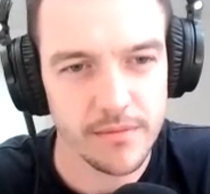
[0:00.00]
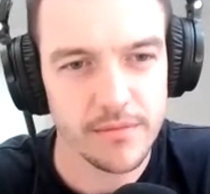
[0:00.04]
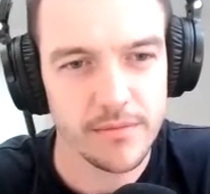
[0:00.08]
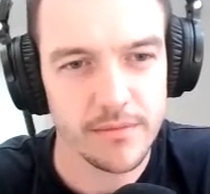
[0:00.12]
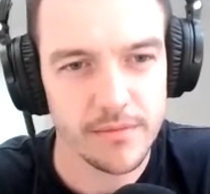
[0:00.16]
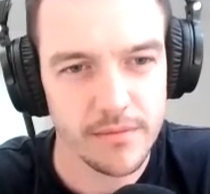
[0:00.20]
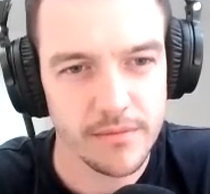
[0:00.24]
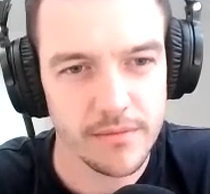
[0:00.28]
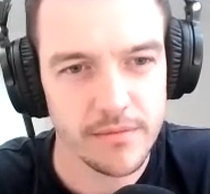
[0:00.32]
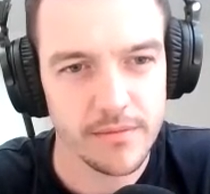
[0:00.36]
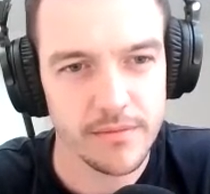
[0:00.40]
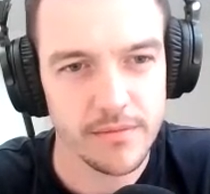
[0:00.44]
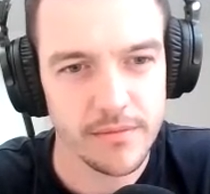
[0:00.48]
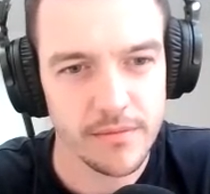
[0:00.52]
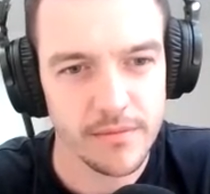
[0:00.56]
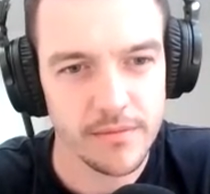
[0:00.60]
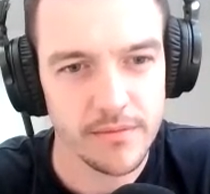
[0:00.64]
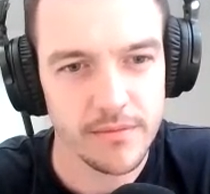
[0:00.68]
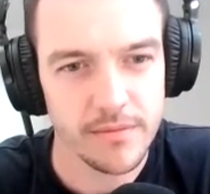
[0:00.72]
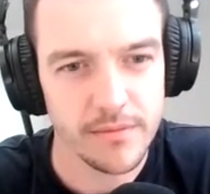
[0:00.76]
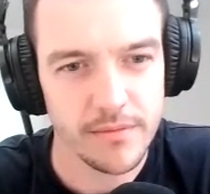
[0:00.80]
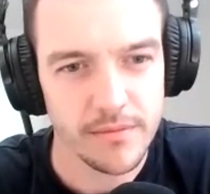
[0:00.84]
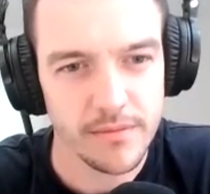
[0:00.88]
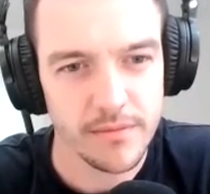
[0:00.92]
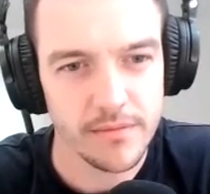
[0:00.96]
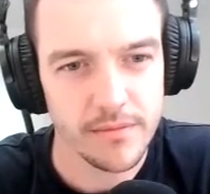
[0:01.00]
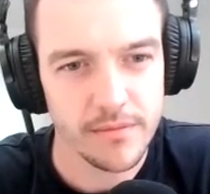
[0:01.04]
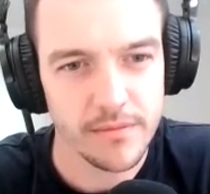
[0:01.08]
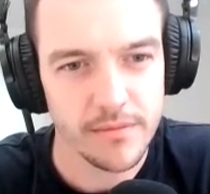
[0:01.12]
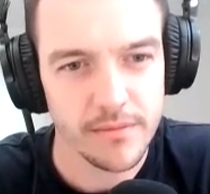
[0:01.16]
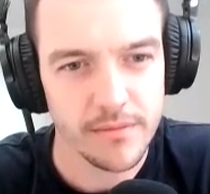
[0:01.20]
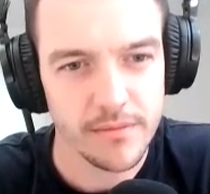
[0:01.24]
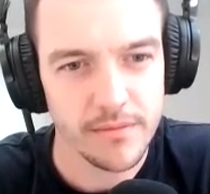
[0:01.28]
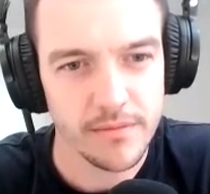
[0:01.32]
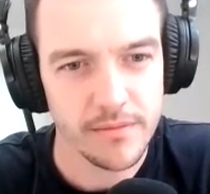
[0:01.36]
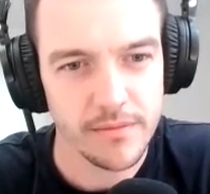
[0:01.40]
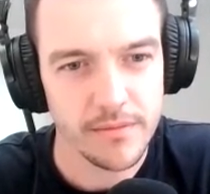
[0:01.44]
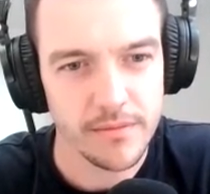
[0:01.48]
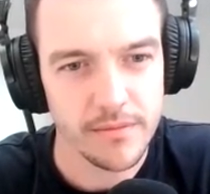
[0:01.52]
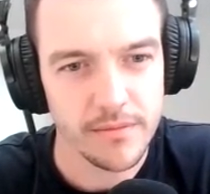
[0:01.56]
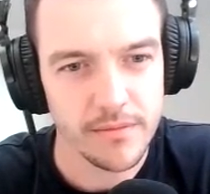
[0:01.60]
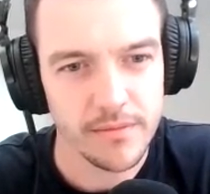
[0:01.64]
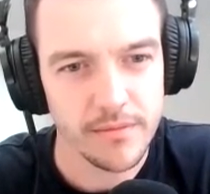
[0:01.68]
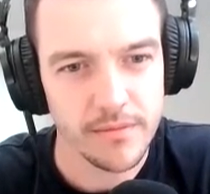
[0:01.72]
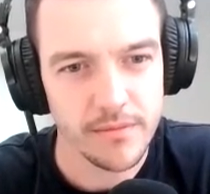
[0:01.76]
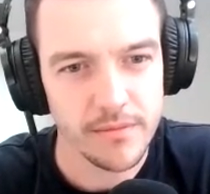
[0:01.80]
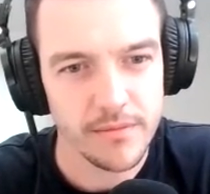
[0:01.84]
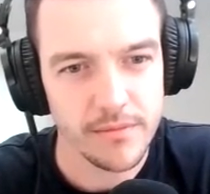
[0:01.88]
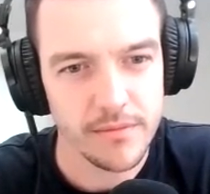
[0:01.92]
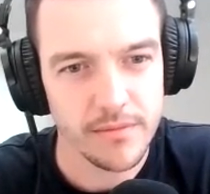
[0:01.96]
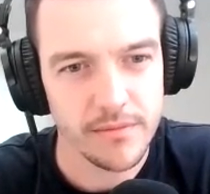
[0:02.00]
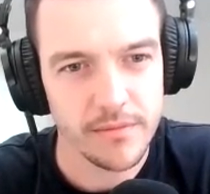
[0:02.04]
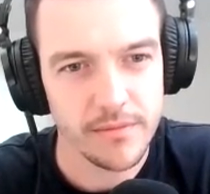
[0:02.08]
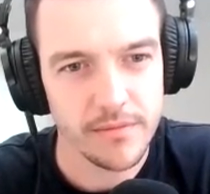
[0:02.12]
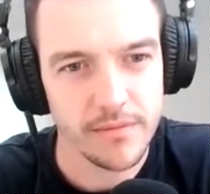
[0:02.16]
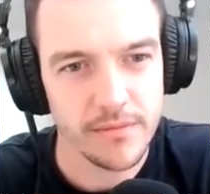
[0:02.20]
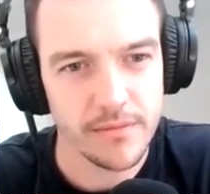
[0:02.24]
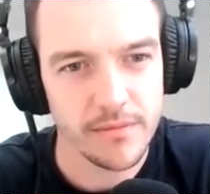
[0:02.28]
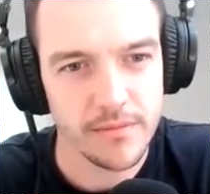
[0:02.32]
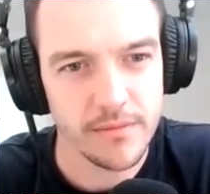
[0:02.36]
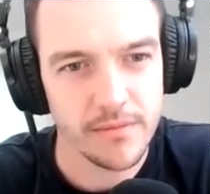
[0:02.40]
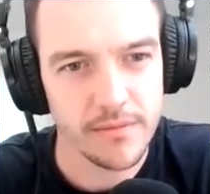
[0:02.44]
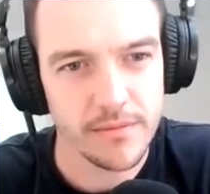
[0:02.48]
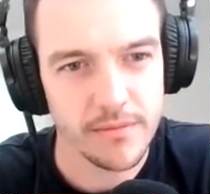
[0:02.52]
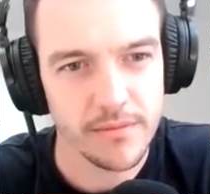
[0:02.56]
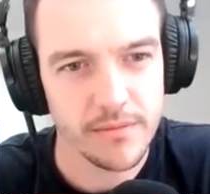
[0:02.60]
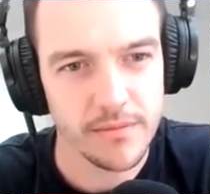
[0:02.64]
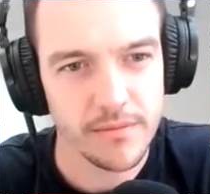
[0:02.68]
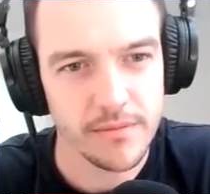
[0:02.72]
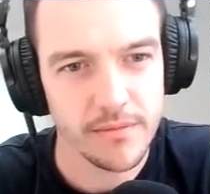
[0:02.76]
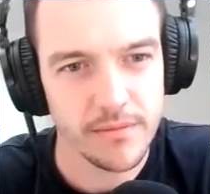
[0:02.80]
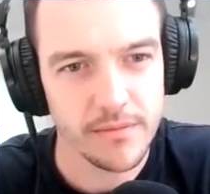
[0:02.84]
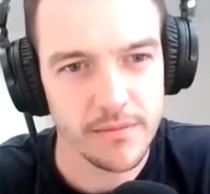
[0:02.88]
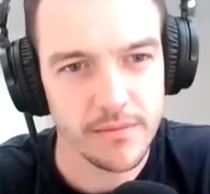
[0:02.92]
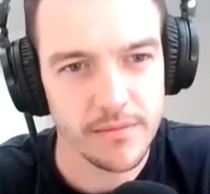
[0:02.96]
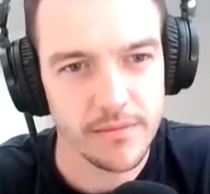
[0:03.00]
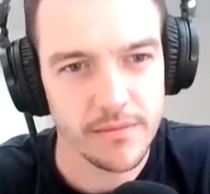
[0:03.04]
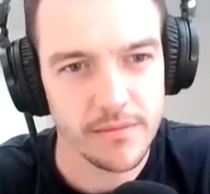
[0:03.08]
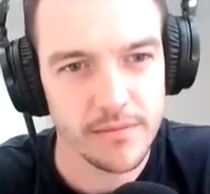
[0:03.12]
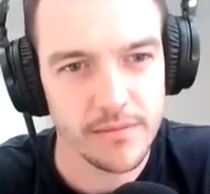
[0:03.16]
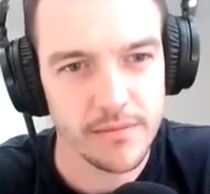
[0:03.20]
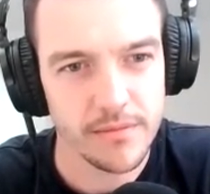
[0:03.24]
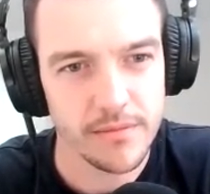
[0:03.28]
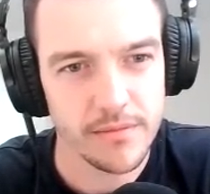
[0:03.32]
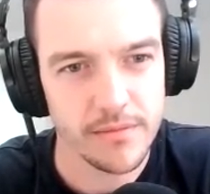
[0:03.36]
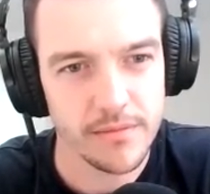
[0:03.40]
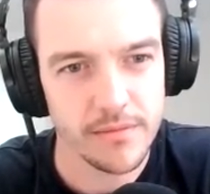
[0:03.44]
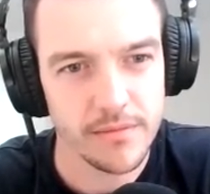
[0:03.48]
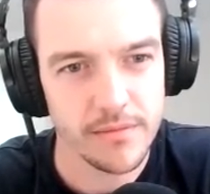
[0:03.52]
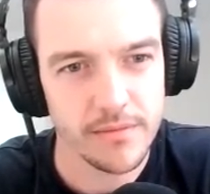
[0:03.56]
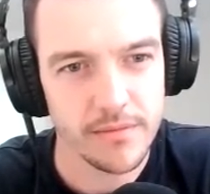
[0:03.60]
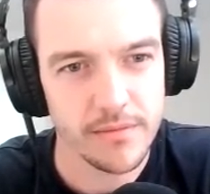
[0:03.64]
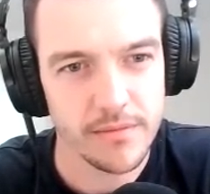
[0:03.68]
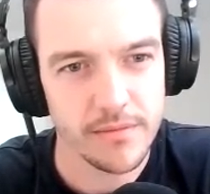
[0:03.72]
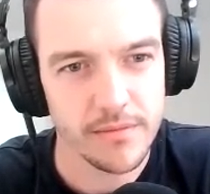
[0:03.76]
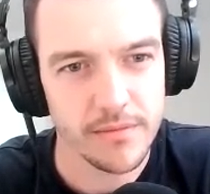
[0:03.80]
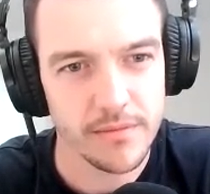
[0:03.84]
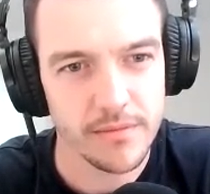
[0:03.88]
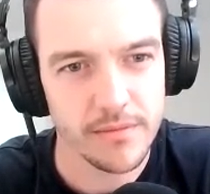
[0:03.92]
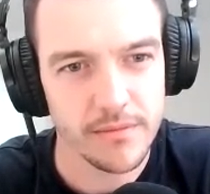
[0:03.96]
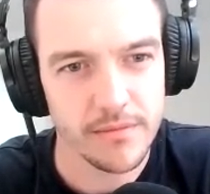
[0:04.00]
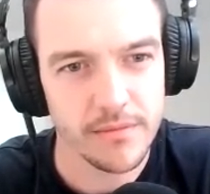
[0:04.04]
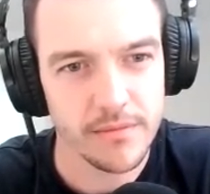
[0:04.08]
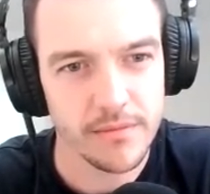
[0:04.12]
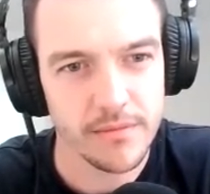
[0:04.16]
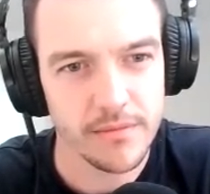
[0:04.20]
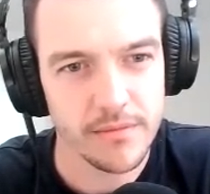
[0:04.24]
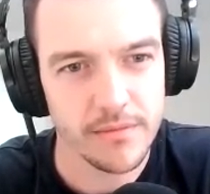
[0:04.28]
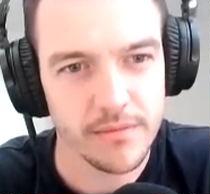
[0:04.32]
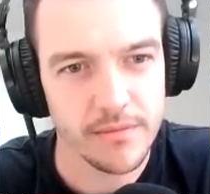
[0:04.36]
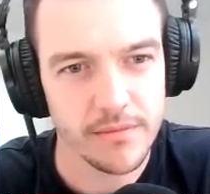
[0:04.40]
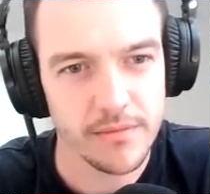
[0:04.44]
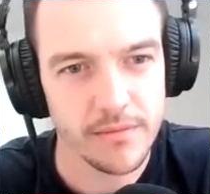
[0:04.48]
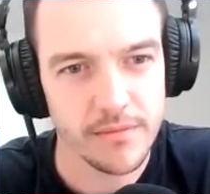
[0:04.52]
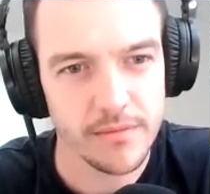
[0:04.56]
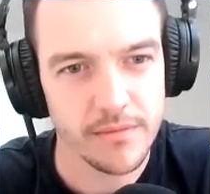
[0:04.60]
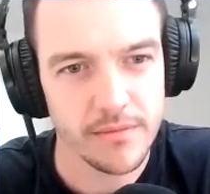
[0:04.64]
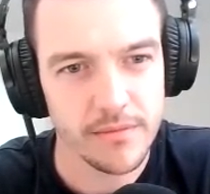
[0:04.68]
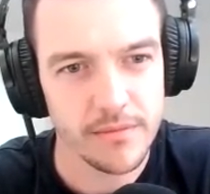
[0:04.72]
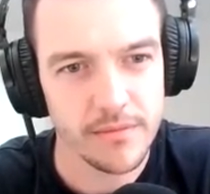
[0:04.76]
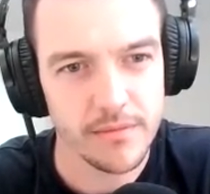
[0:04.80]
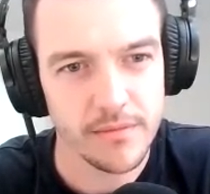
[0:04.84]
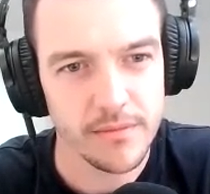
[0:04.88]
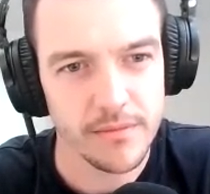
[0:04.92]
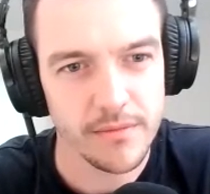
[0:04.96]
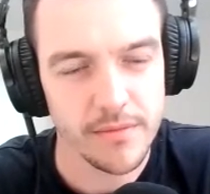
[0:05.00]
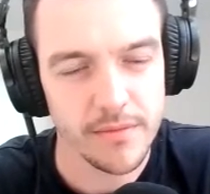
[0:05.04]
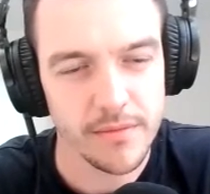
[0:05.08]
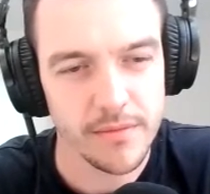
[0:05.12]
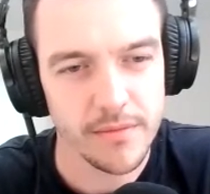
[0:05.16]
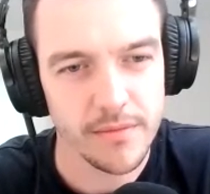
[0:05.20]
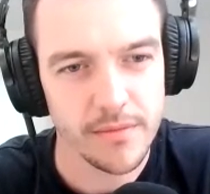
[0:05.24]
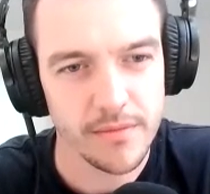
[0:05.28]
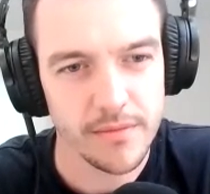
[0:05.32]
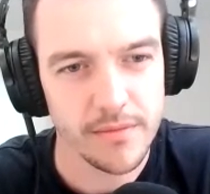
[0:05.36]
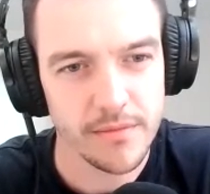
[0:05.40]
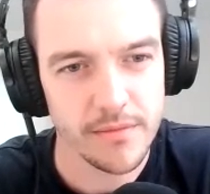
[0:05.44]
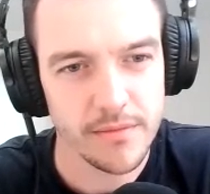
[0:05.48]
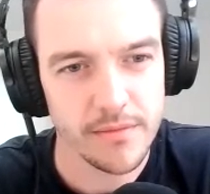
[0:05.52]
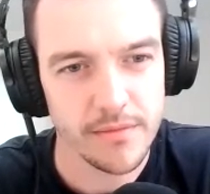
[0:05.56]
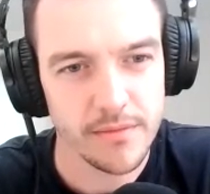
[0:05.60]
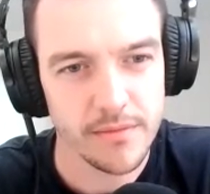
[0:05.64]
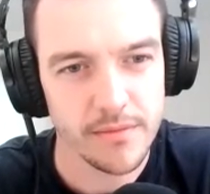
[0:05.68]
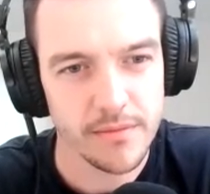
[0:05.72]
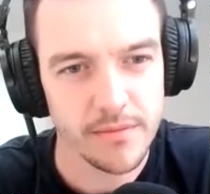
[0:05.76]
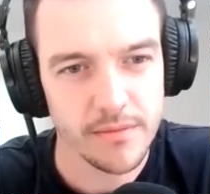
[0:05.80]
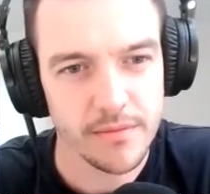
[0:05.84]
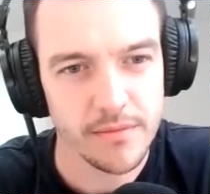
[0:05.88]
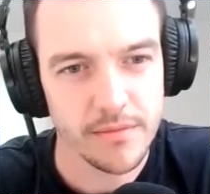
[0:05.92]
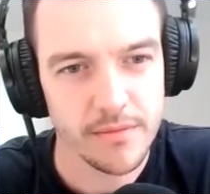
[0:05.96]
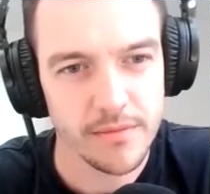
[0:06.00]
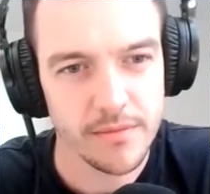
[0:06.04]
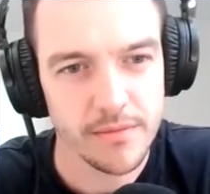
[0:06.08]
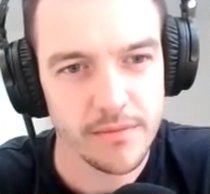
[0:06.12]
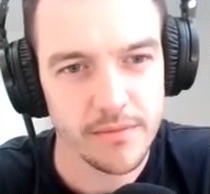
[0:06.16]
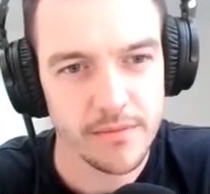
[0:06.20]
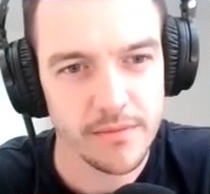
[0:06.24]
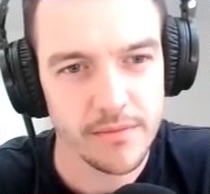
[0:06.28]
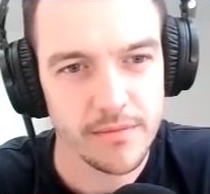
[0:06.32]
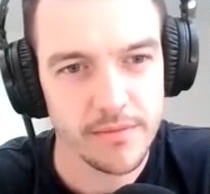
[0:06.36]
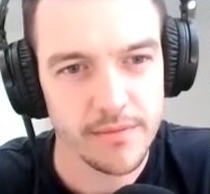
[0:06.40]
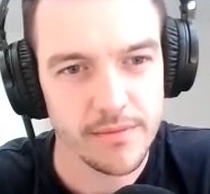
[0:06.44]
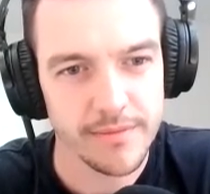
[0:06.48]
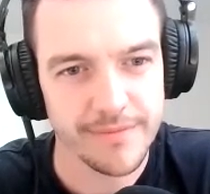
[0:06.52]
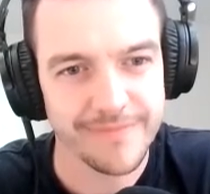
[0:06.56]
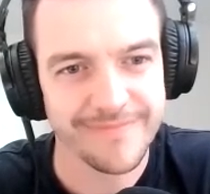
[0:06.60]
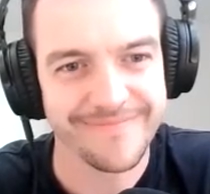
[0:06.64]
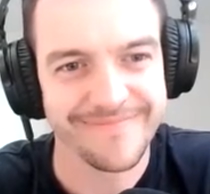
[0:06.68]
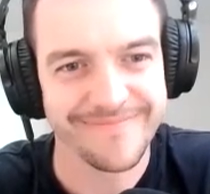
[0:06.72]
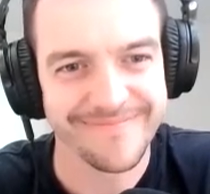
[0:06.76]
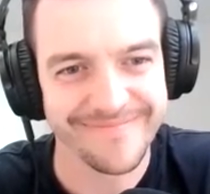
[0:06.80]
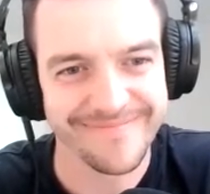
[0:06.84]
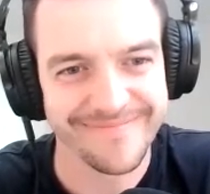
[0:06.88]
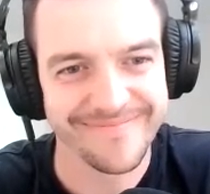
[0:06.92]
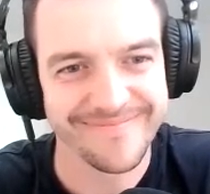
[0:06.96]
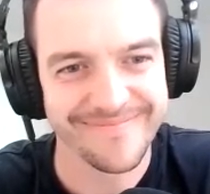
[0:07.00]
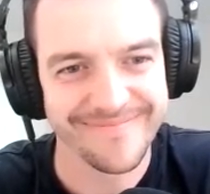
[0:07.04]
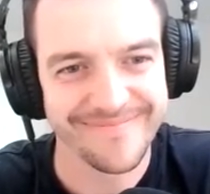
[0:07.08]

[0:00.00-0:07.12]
(silent)